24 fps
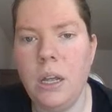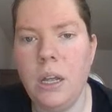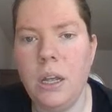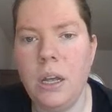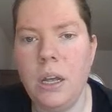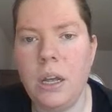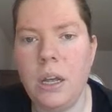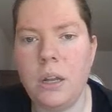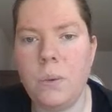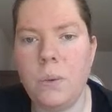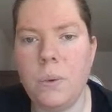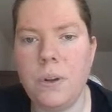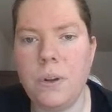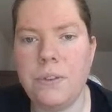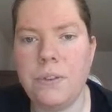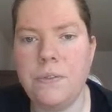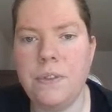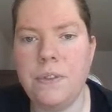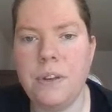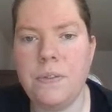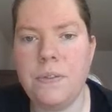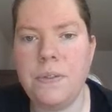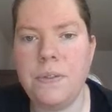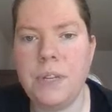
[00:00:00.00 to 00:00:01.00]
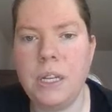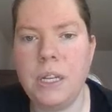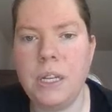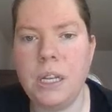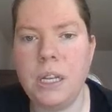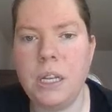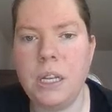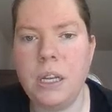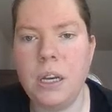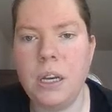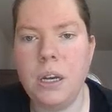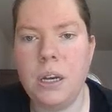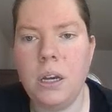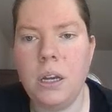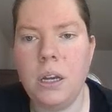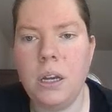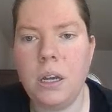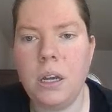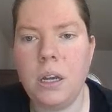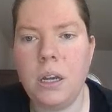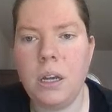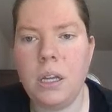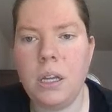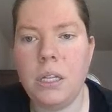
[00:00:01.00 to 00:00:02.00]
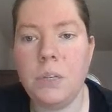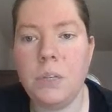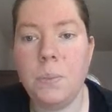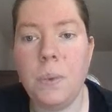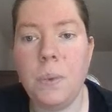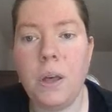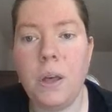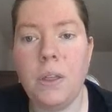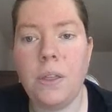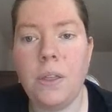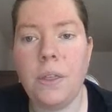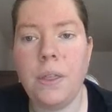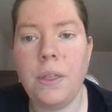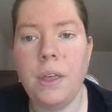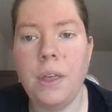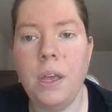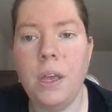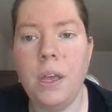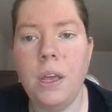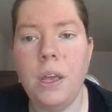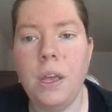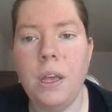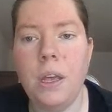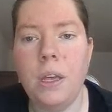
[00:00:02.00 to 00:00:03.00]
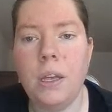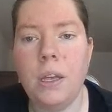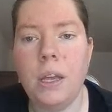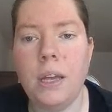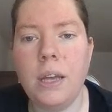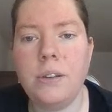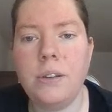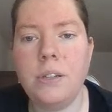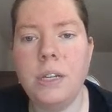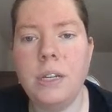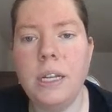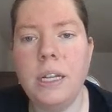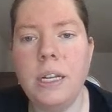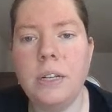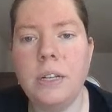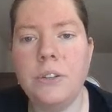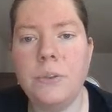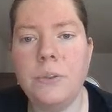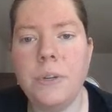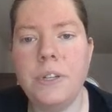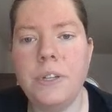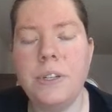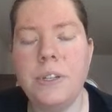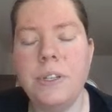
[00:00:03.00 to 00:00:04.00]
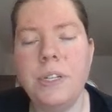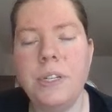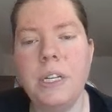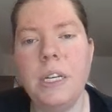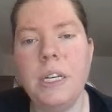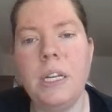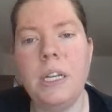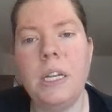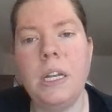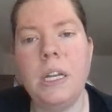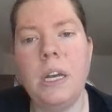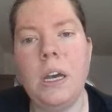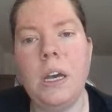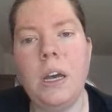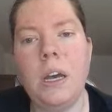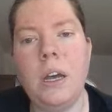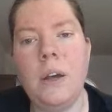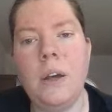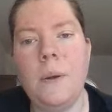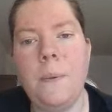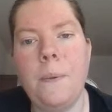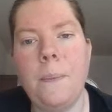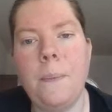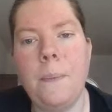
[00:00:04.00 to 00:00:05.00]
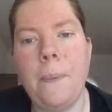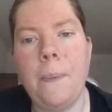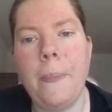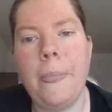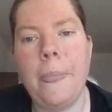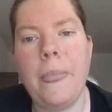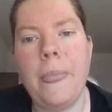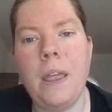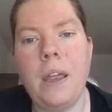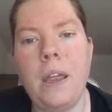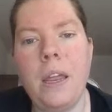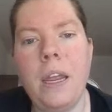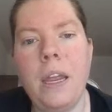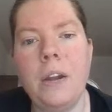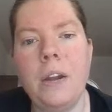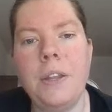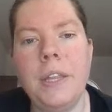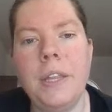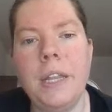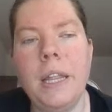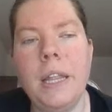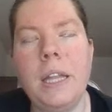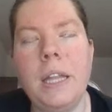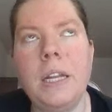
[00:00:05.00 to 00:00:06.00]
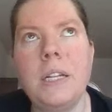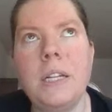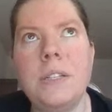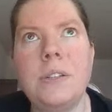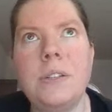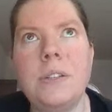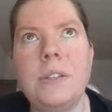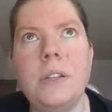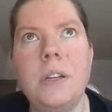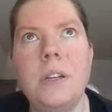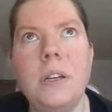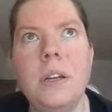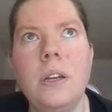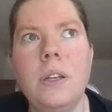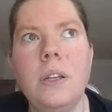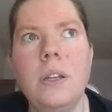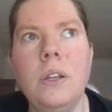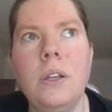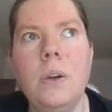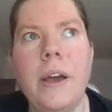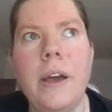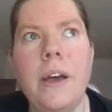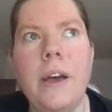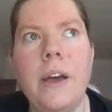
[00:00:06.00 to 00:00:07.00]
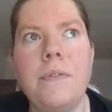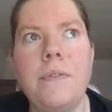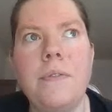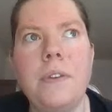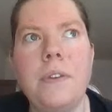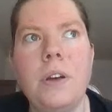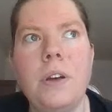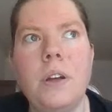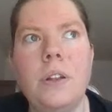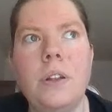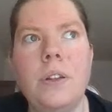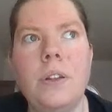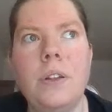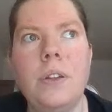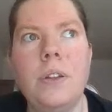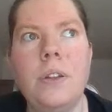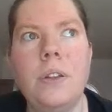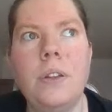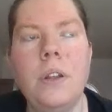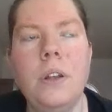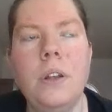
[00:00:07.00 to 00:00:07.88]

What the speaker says: at 150 each month. Gas and electricity, here in the Netherlands, you have a